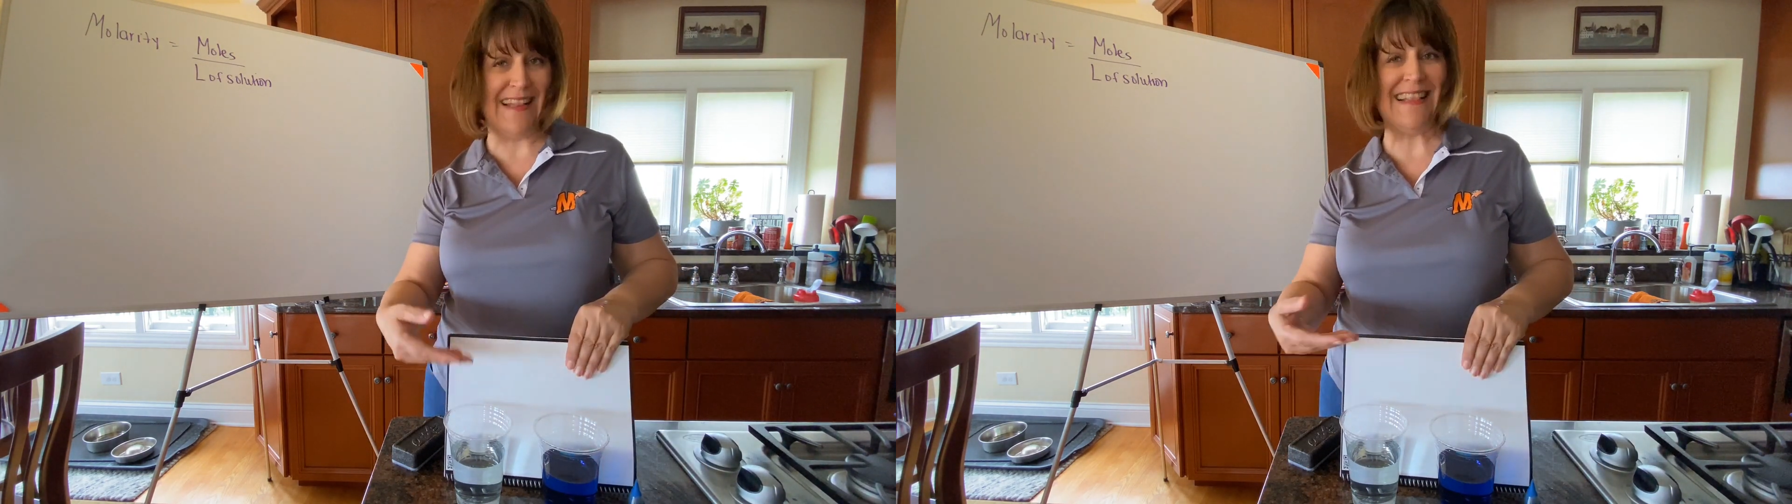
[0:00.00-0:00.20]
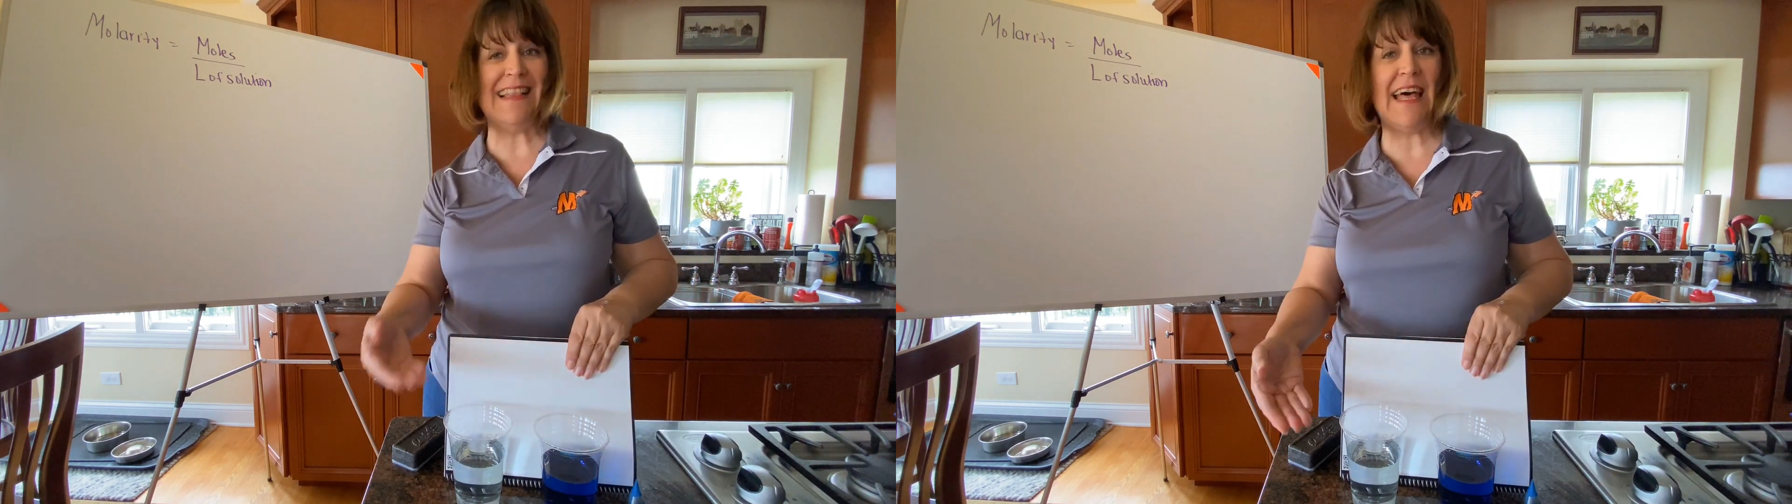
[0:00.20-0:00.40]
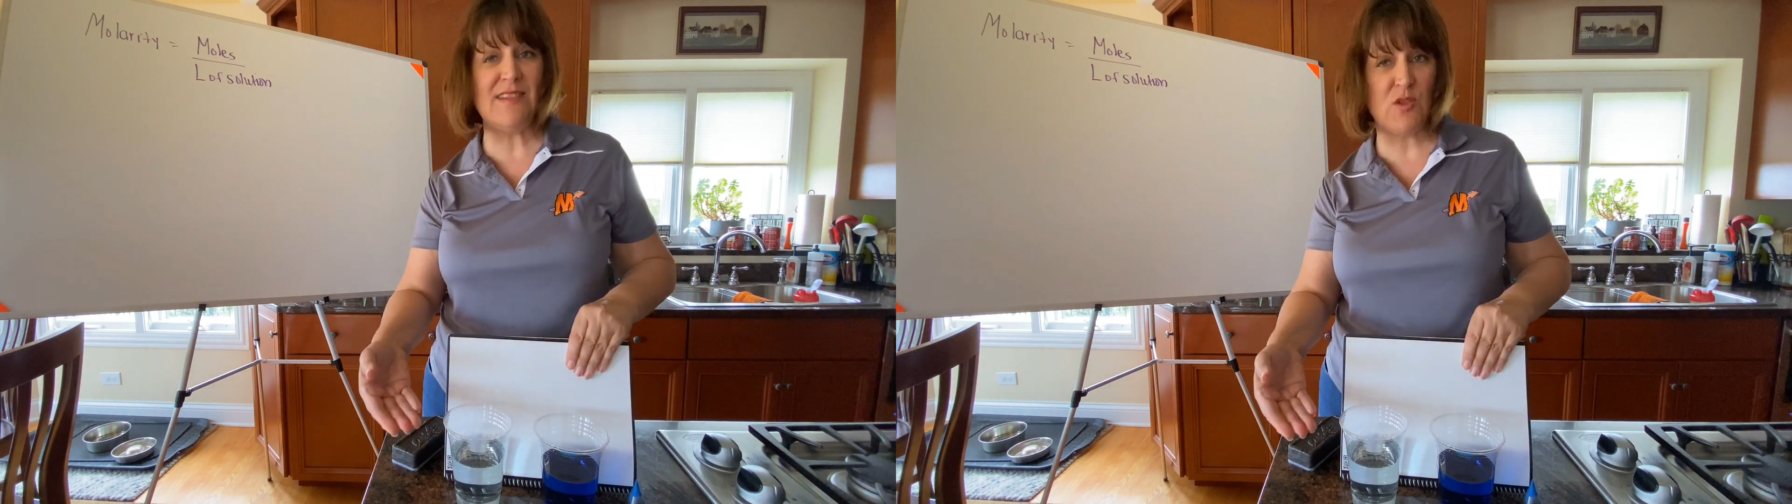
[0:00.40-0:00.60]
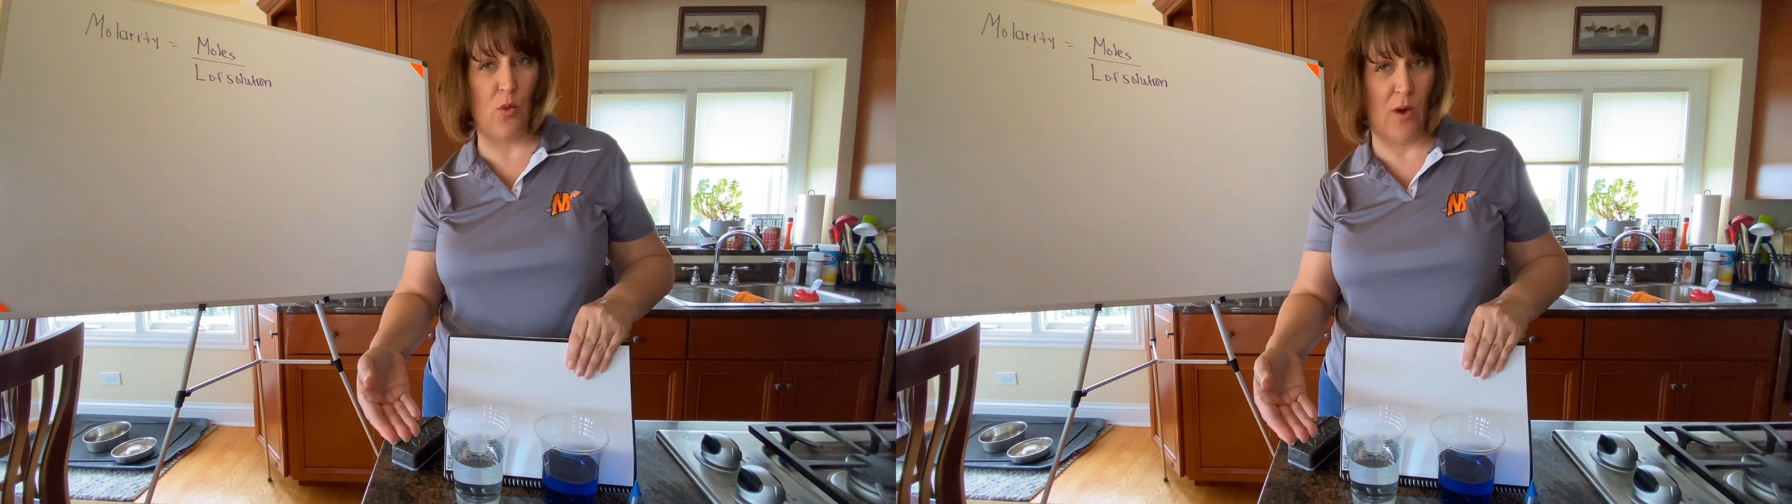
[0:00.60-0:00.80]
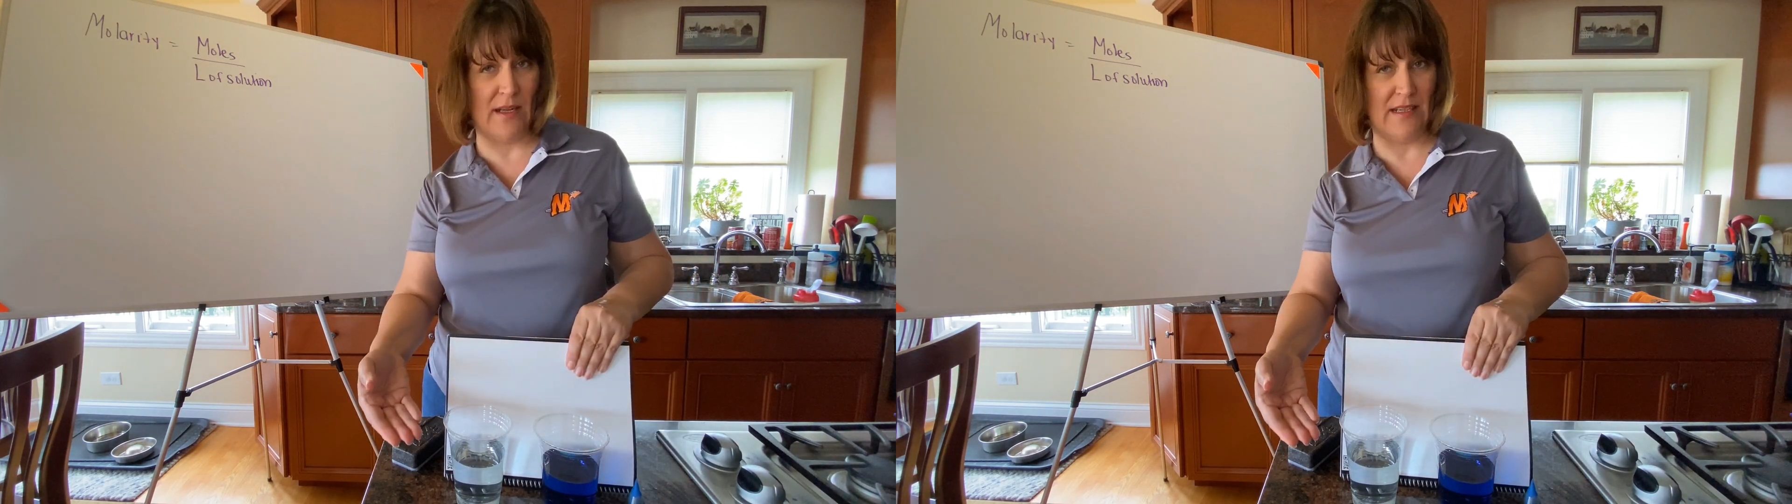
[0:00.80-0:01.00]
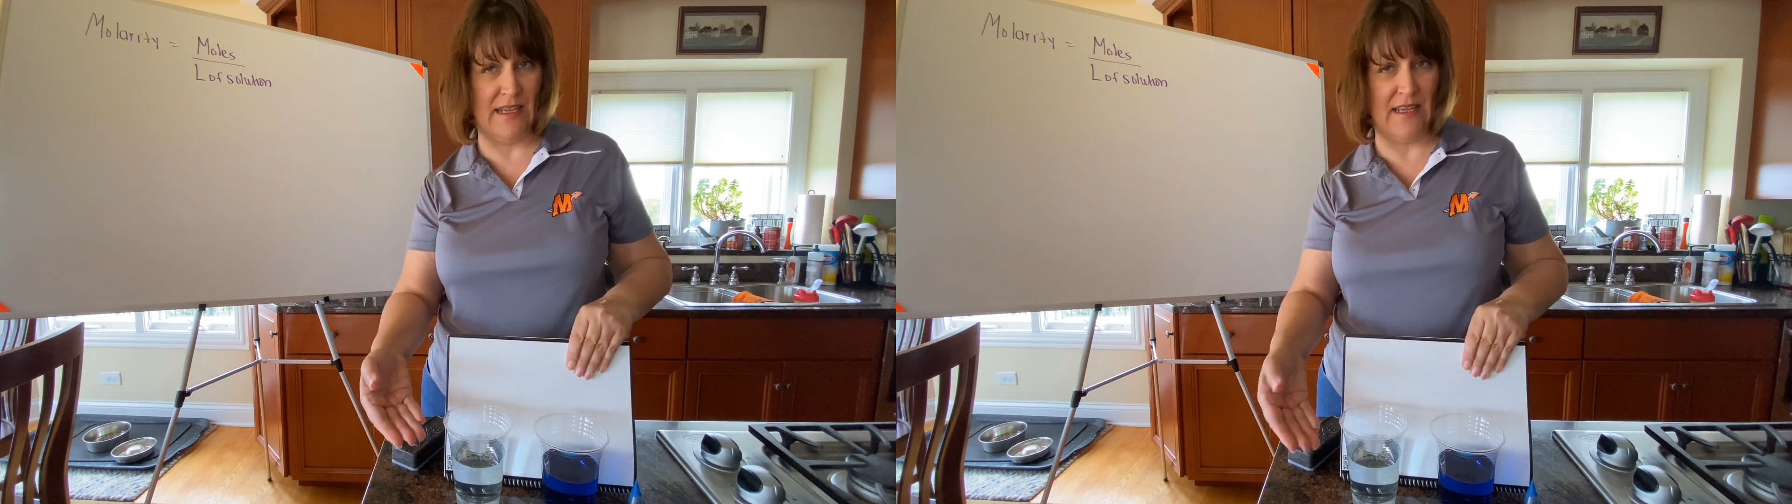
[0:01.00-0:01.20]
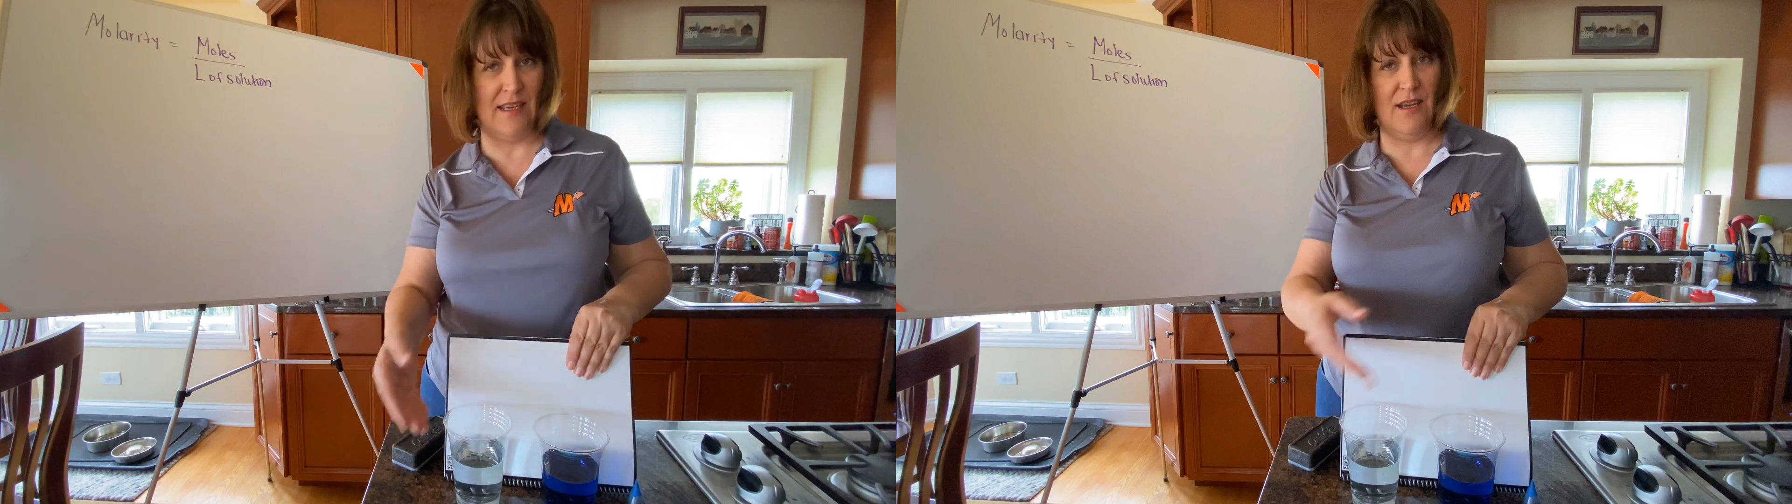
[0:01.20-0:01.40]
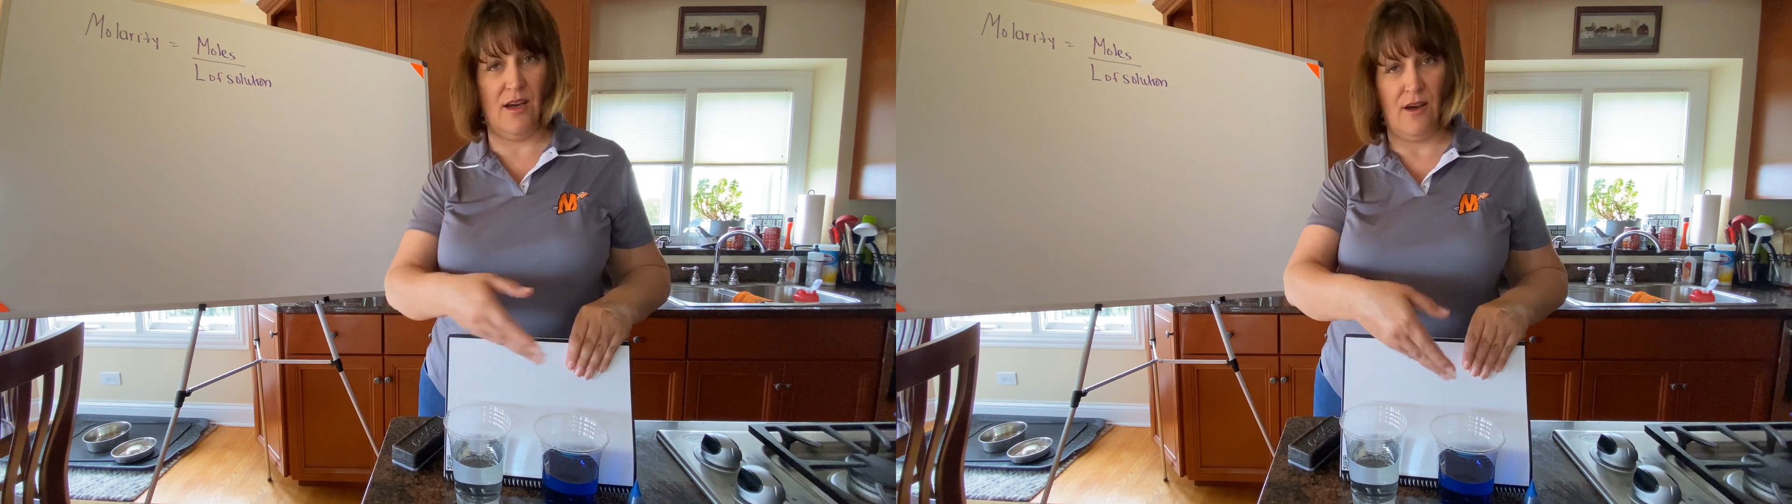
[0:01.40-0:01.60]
less quantity